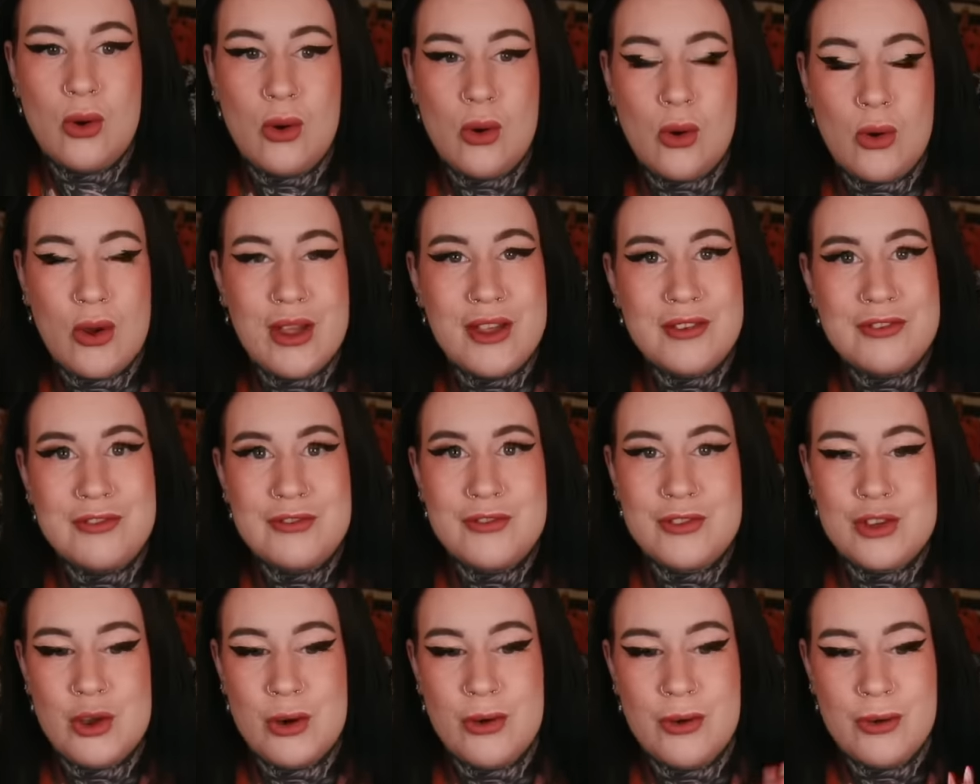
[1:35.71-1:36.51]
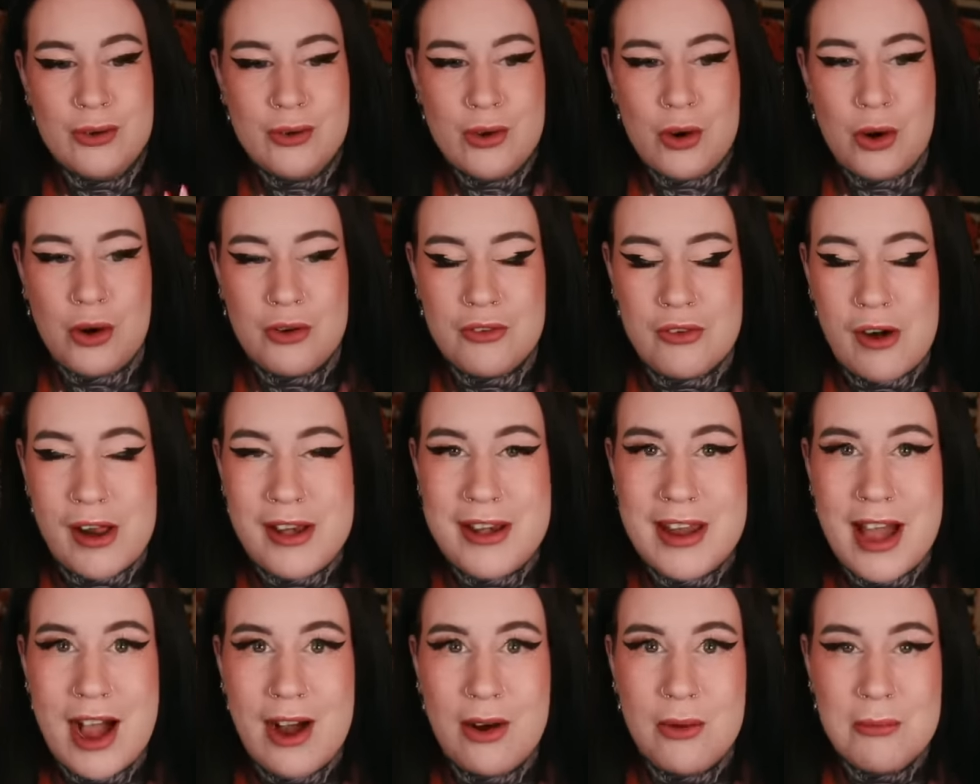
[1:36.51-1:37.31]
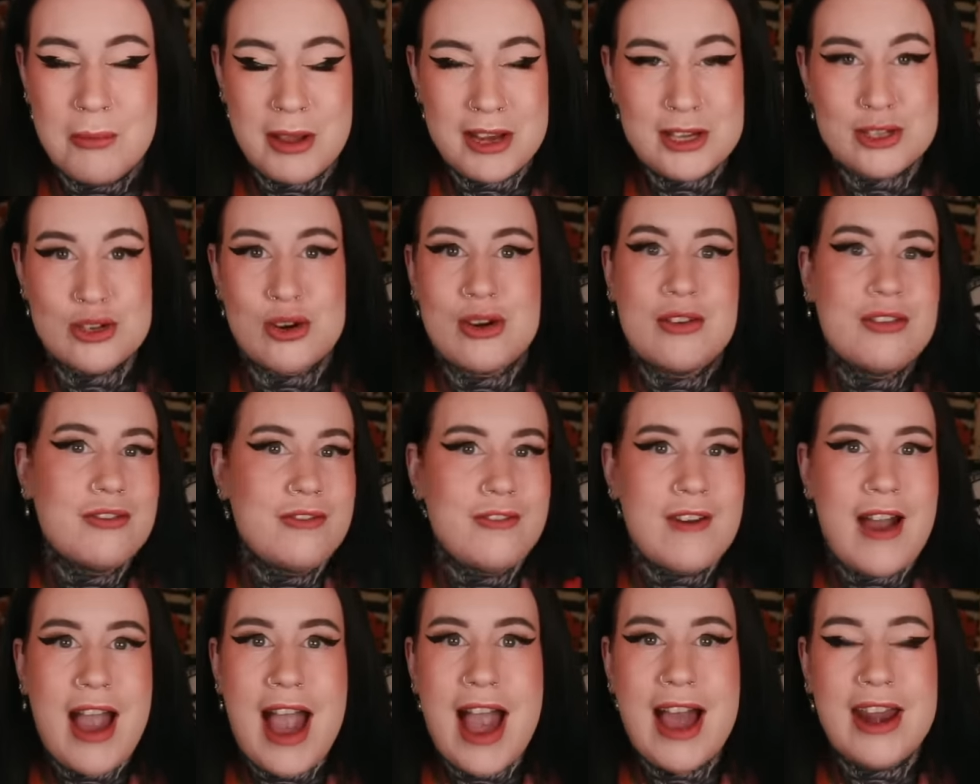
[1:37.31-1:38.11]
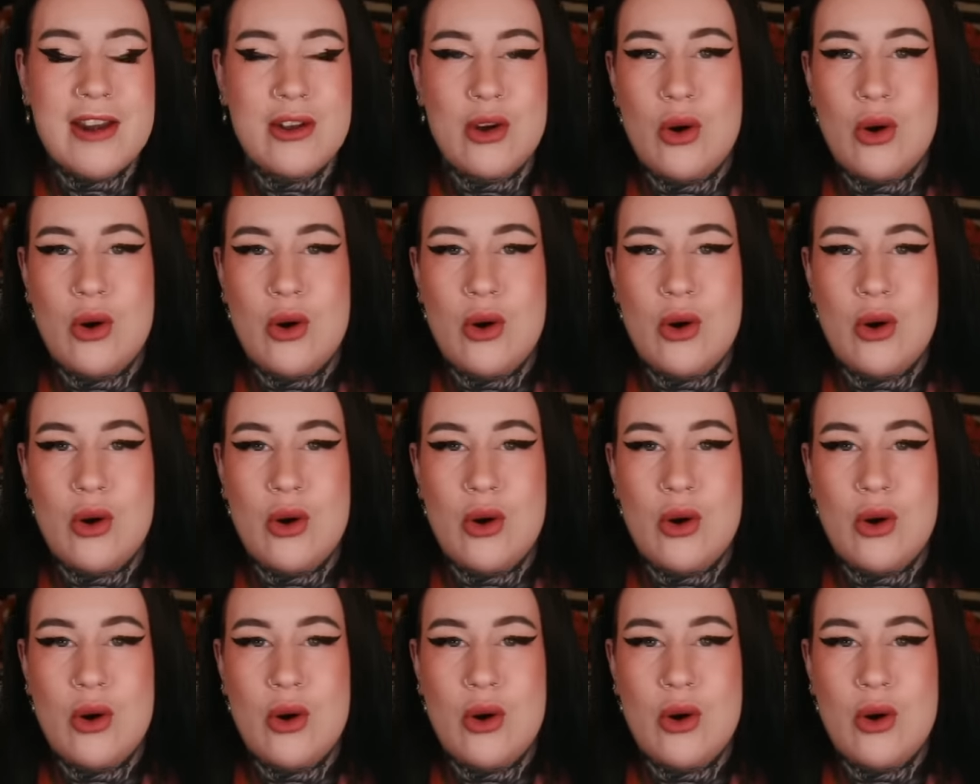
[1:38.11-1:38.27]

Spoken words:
Or if you're hot right now, make sure a fan